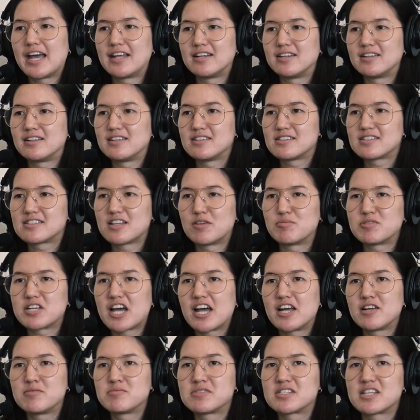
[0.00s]
And
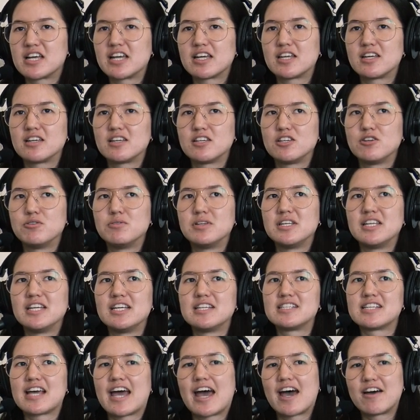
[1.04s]
sometimes like you
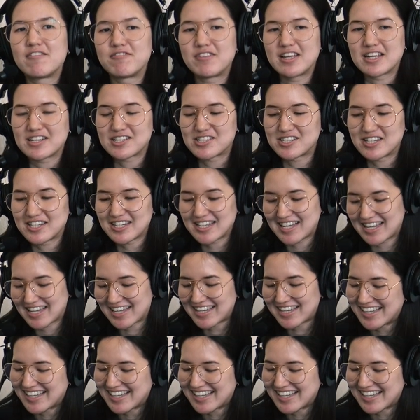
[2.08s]
need to have like shitty